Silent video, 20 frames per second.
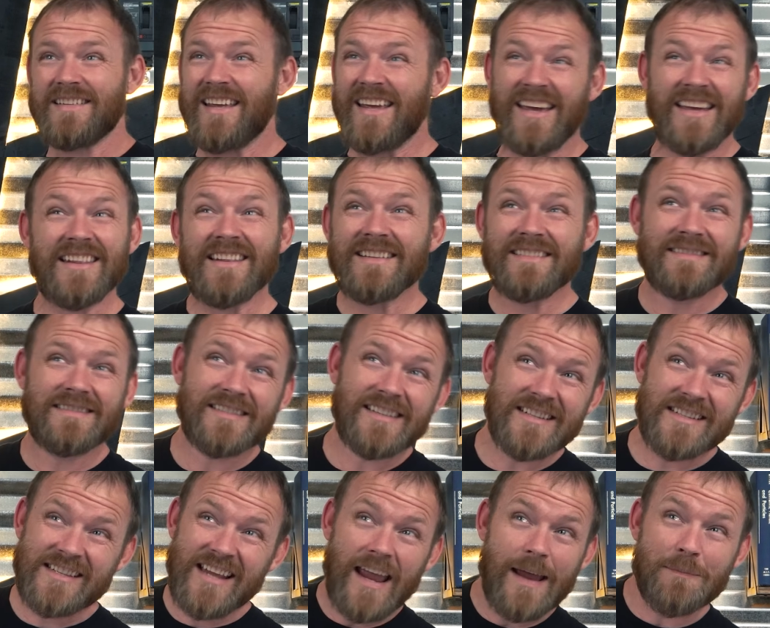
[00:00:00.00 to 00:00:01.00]
in
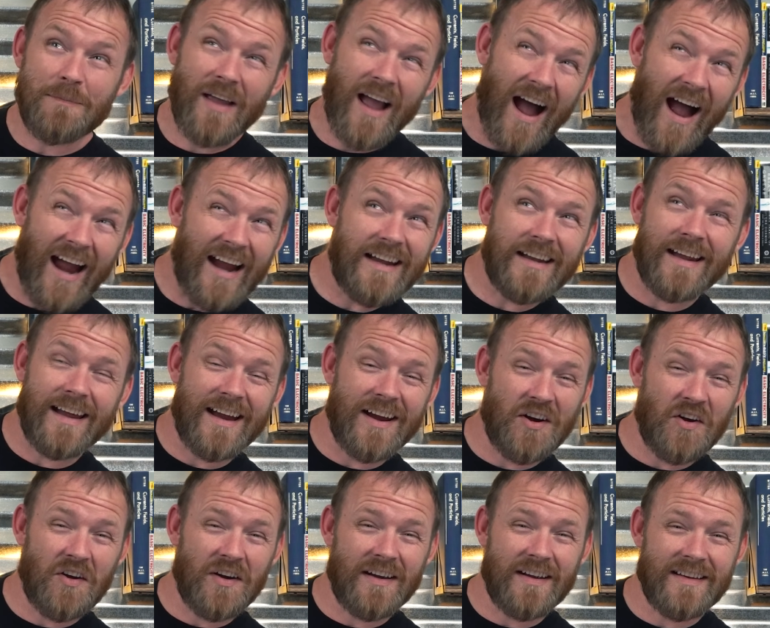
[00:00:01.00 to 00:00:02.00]
the same kind of
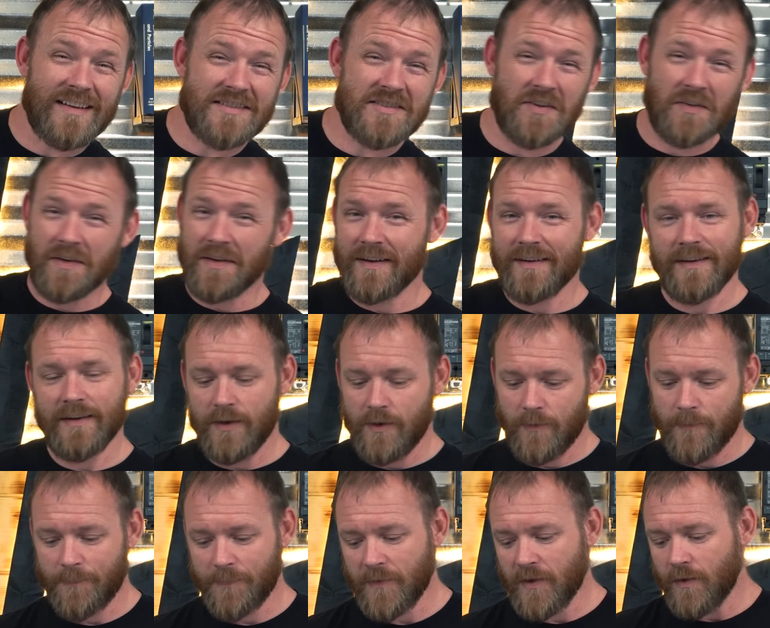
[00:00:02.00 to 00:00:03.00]
area. So like,
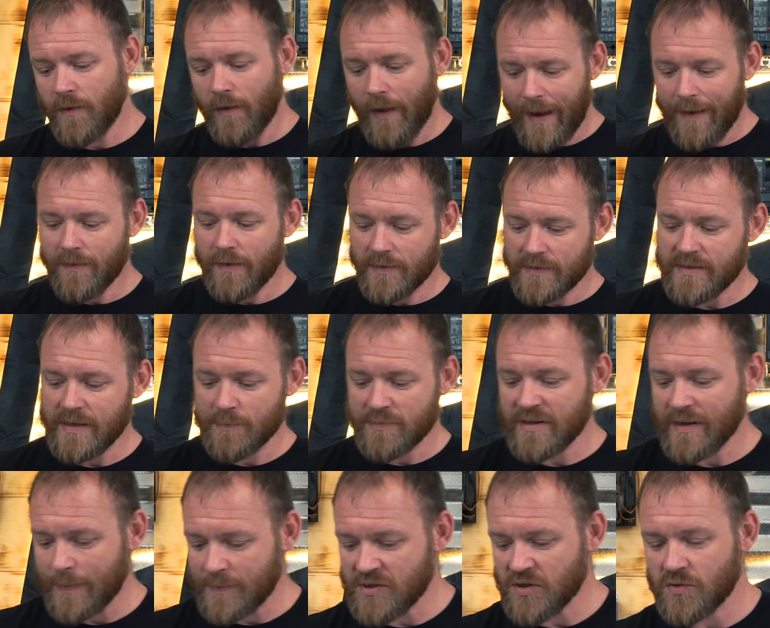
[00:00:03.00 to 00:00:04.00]
you'll have,
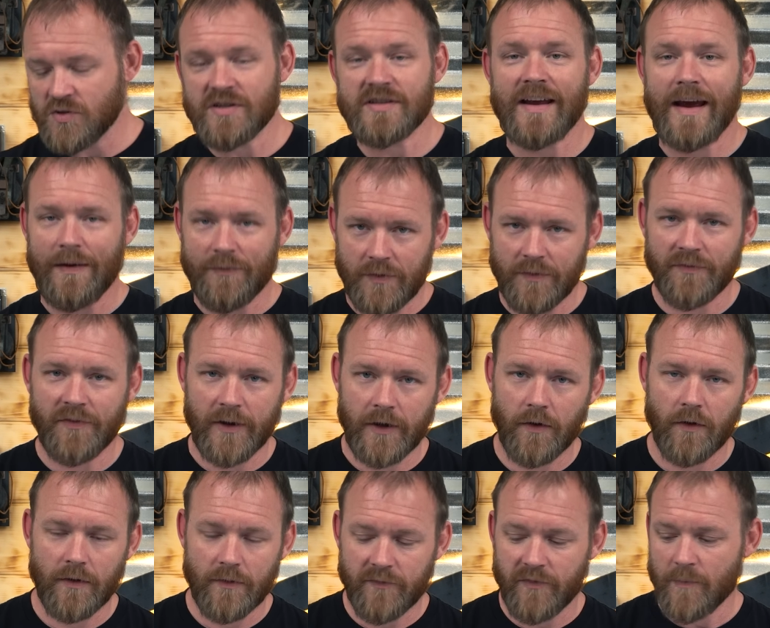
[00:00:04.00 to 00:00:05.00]
sometimes you just have to
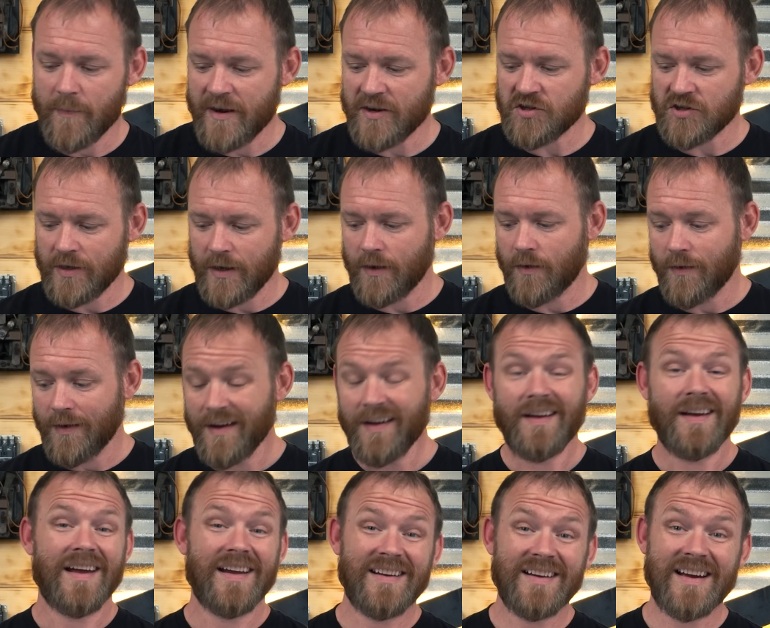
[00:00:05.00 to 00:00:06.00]
figure information out
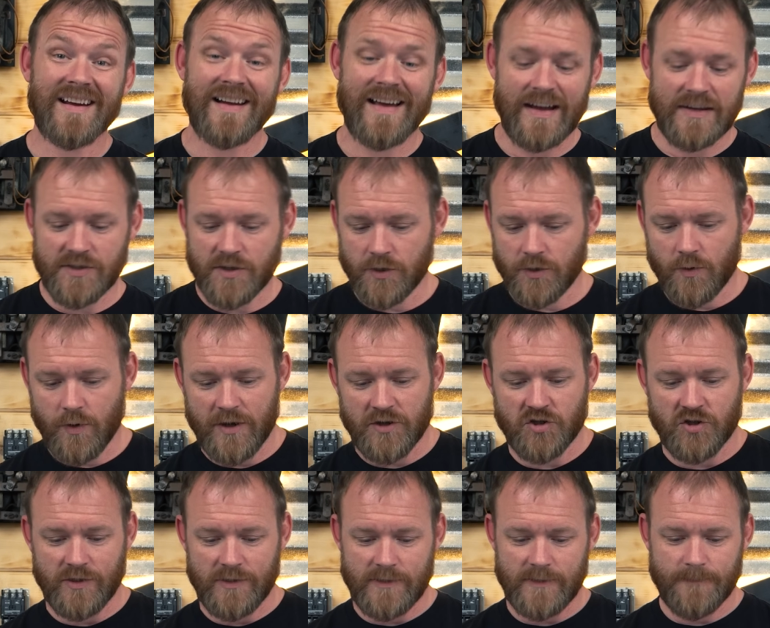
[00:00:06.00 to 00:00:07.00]
and you got to ask good
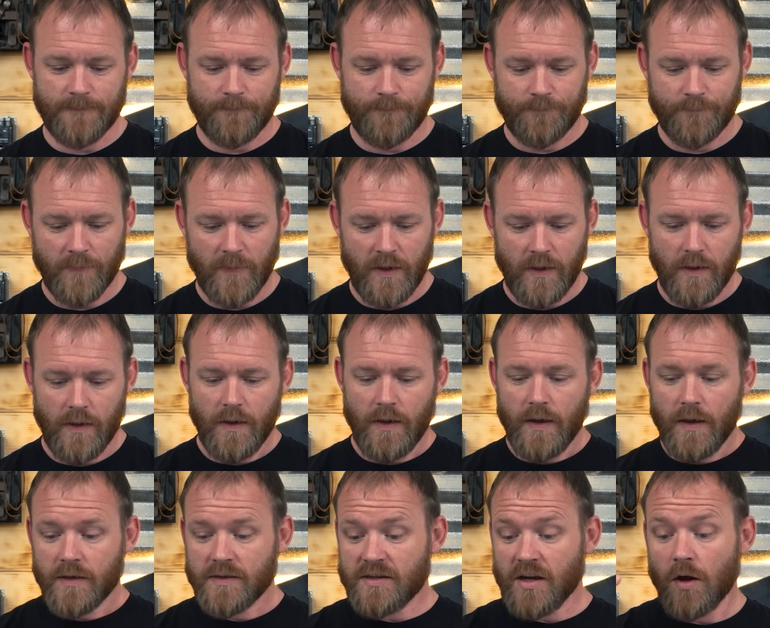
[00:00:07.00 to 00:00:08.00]
questions.
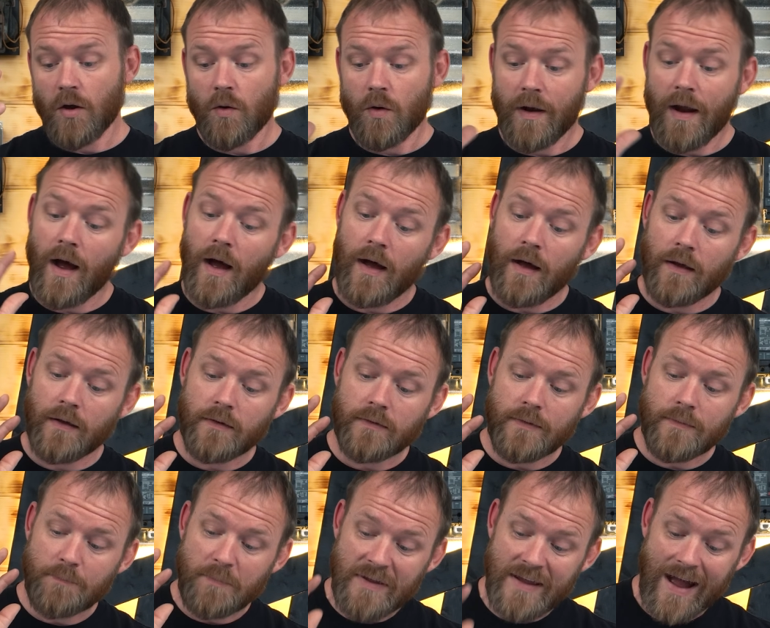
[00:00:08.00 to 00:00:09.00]
So
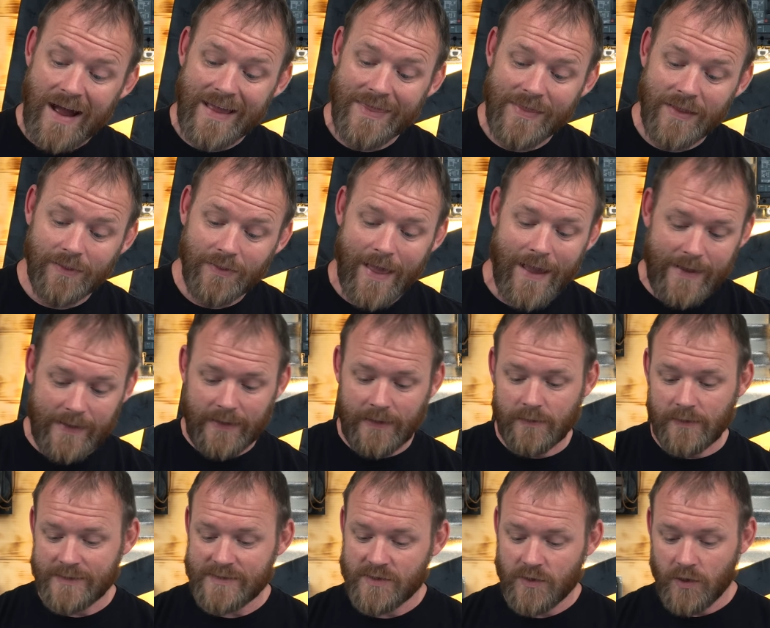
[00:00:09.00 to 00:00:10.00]
beyond the
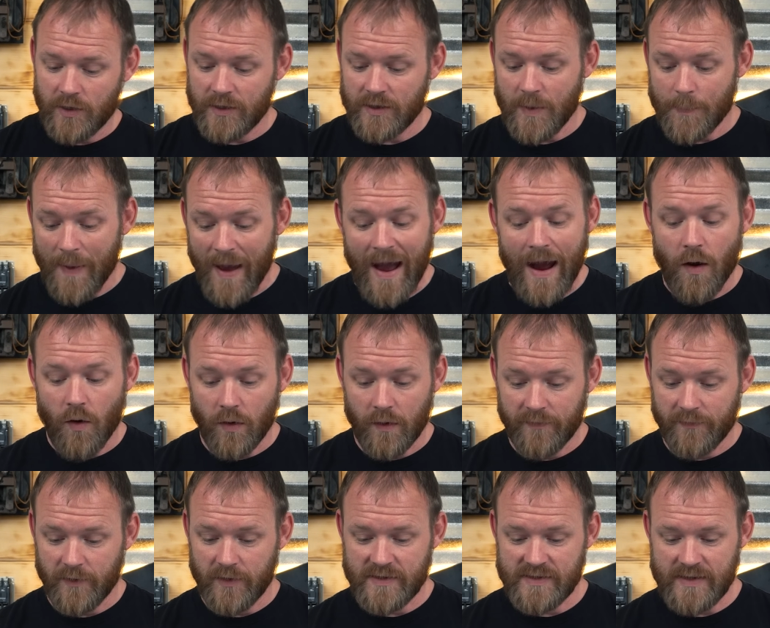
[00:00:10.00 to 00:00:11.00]
lighting, let's look at the power
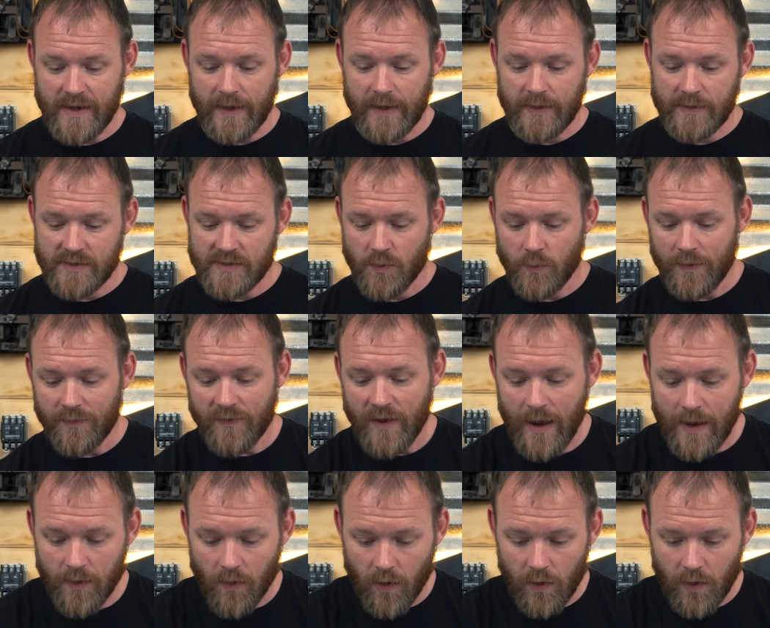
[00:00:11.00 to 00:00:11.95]
for a second. So we've got